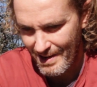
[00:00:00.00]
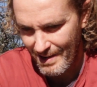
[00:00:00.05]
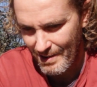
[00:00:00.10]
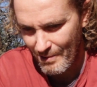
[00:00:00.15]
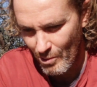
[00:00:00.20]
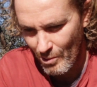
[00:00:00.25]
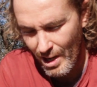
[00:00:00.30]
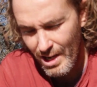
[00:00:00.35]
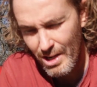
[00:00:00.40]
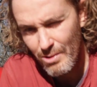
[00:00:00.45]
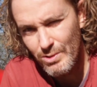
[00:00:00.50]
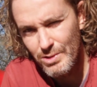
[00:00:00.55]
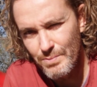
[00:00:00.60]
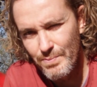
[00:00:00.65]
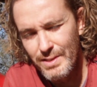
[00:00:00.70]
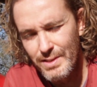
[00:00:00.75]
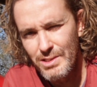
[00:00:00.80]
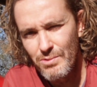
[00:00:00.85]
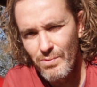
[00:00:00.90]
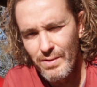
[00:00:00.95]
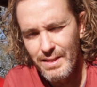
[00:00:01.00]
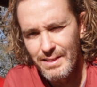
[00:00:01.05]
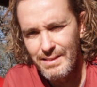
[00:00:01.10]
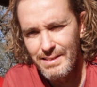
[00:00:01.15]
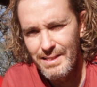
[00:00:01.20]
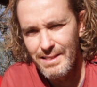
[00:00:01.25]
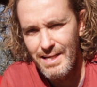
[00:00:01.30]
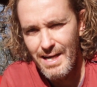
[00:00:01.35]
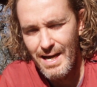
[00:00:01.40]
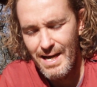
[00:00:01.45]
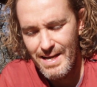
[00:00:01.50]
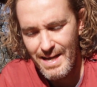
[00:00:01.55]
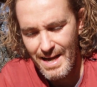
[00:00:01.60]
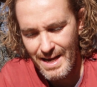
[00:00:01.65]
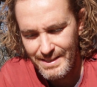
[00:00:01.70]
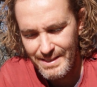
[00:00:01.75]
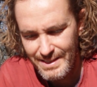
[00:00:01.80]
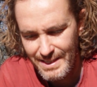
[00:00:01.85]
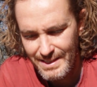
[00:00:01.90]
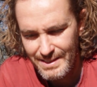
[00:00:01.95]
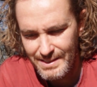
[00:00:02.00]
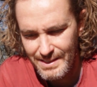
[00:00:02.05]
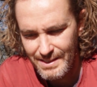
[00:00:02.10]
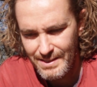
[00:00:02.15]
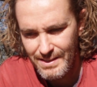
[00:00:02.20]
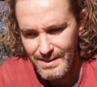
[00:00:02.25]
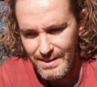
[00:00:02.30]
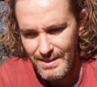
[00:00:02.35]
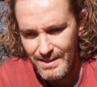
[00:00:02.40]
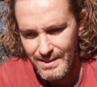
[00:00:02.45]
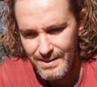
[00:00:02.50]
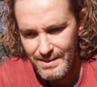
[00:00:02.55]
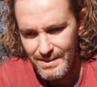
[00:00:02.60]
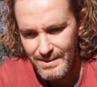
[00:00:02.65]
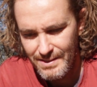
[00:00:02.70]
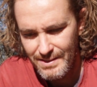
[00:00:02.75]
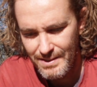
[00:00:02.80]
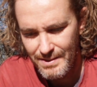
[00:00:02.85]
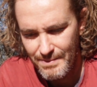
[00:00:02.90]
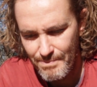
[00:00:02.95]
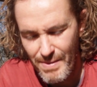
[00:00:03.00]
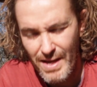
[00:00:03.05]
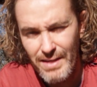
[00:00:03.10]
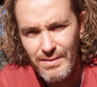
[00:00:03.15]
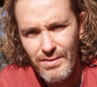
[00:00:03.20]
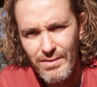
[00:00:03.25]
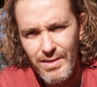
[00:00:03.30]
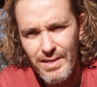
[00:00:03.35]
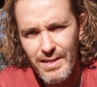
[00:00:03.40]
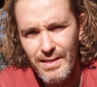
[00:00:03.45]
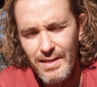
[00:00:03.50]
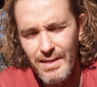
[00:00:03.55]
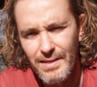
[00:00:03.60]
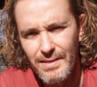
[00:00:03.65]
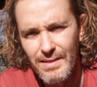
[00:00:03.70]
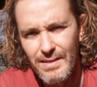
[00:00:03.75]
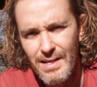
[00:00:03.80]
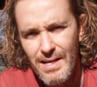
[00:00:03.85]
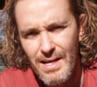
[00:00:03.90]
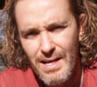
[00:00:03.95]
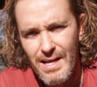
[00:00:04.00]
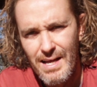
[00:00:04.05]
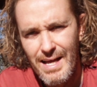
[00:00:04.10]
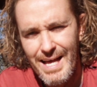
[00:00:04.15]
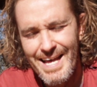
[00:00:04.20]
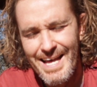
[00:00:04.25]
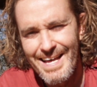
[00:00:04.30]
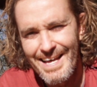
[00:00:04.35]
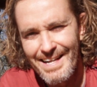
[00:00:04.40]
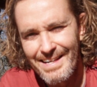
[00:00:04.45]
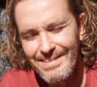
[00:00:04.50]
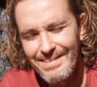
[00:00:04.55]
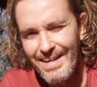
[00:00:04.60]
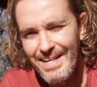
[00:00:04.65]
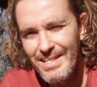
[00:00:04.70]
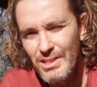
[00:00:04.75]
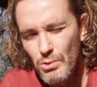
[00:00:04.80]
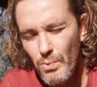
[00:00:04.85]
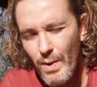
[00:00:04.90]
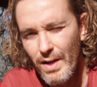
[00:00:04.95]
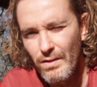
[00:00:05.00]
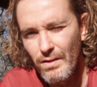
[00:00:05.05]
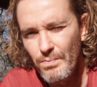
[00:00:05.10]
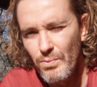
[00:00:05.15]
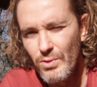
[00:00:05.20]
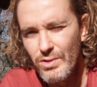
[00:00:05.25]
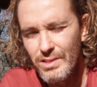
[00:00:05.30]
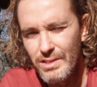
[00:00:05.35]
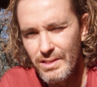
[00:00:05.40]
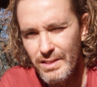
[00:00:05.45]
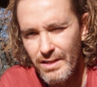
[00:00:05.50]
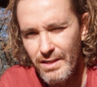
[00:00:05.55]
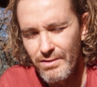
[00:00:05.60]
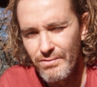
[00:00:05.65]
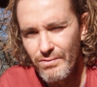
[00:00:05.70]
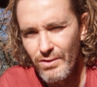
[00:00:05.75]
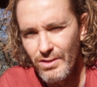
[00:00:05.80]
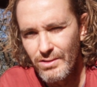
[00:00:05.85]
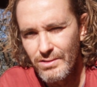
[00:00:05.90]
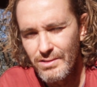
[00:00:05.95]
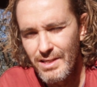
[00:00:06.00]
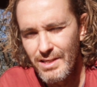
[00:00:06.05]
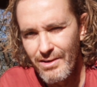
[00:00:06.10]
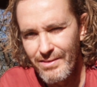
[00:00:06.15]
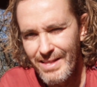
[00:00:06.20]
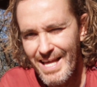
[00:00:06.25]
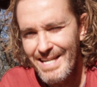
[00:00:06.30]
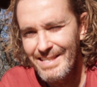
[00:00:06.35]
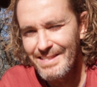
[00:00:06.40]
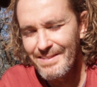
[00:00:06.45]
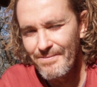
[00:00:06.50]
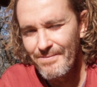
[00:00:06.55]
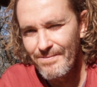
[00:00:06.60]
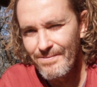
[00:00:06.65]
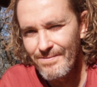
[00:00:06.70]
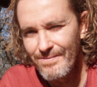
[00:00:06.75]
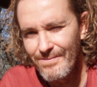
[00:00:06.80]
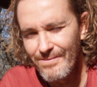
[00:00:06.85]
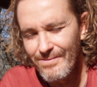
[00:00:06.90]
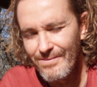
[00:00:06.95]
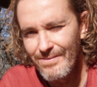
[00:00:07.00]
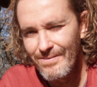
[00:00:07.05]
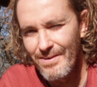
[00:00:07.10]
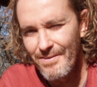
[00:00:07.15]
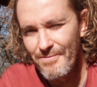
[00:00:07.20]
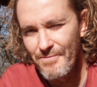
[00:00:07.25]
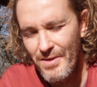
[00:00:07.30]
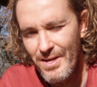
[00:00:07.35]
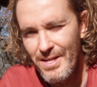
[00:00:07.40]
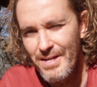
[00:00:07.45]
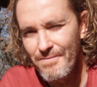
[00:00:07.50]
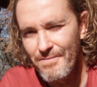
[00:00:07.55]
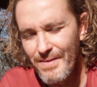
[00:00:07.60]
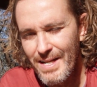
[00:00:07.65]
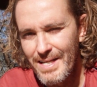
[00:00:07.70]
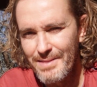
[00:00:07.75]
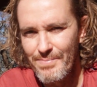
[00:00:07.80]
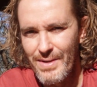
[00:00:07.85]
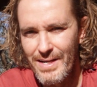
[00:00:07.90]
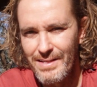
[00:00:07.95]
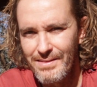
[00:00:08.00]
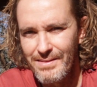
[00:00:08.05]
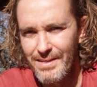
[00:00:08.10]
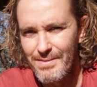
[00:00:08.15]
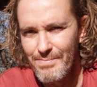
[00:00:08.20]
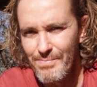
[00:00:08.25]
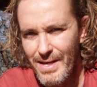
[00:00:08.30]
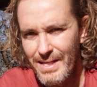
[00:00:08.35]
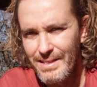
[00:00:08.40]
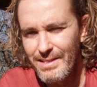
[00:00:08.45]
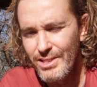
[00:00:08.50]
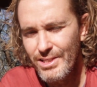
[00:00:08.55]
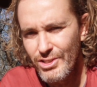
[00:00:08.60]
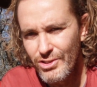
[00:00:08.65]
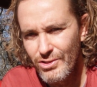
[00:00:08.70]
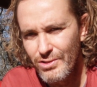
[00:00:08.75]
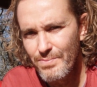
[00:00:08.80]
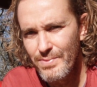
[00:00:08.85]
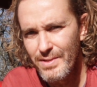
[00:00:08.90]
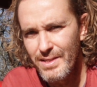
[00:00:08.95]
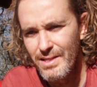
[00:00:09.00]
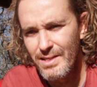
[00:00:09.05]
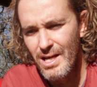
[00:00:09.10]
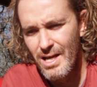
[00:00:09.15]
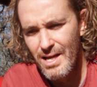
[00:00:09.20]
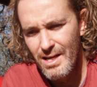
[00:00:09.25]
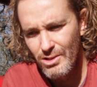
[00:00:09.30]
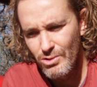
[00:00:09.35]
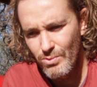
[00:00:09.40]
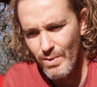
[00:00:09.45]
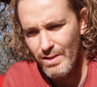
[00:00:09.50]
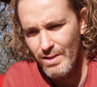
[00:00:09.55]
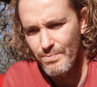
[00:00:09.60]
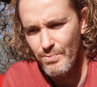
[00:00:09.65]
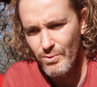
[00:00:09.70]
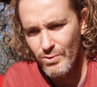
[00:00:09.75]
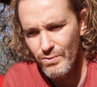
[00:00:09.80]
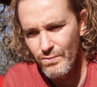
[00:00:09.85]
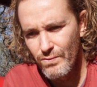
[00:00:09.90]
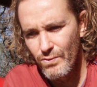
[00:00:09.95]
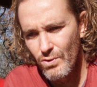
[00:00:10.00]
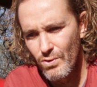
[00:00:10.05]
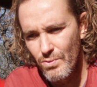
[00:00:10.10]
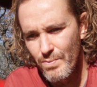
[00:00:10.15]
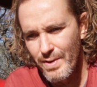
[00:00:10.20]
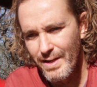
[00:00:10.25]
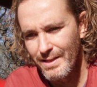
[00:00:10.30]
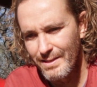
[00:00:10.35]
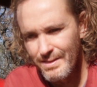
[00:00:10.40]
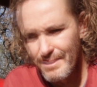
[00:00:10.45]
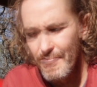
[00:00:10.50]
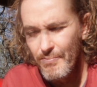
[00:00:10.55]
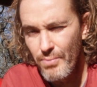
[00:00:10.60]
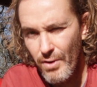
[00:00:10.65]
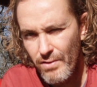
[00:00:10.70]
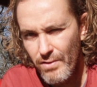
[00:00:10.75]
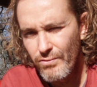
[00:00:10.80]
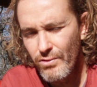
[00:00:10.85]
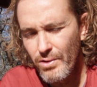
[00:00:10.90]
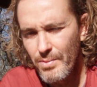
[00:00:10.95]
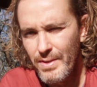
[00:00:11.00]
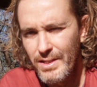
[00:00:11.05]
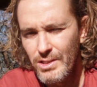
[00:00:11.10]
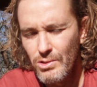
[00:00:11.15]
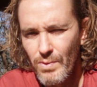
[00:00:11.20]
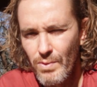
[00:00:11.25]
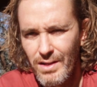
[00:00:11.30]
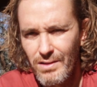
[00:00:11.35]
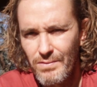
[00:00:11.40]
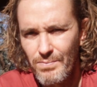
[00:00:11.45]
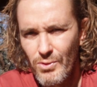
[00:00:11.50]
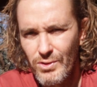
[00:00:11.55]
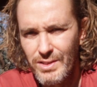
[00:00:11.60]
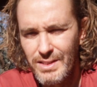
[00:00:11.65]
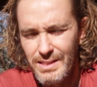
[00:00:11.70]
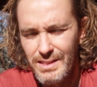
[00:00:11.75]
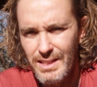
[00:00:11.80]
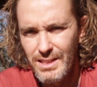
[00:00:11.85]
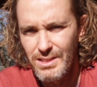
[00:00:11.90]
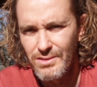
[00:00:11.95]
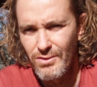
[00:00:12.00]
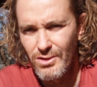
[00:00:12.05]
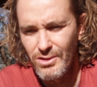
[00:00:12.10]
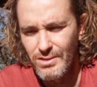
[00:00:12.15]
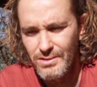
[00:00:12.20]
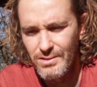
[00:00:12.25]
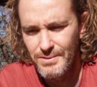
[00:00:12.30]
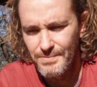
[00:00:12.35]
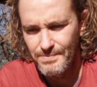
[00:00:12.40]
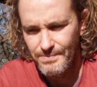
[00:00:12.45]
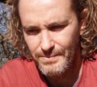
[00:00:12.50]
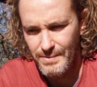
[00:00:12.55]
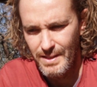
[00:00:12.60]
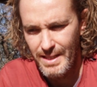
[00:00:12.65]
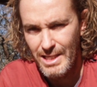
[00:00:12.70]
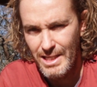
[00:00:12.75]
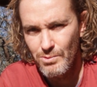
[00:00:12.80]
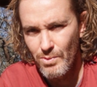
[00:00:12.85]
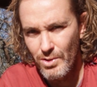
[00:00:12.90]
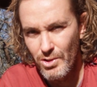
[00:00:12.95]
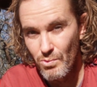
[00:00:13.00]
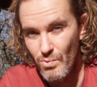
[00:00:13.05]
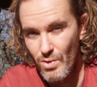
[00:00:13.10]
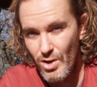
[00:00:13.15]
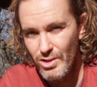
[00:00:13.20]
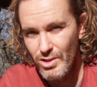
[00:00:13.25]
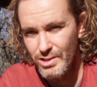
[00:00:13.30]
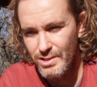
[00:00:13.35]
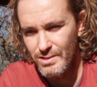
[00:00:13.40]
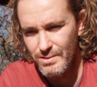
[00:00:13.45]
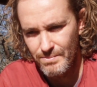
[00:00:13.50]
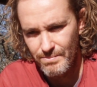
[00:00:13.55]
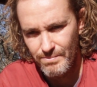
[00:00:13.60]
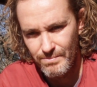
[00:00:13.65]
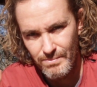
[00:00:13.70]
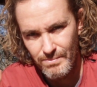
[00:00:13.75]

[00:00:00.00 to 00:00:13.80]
while I was busy with the CD, I tested the battery again, and it read 12.0 volts. Now that is a fairly flat battery. A battery should be 12.4, but preferably 12.6 volts. And that's what it was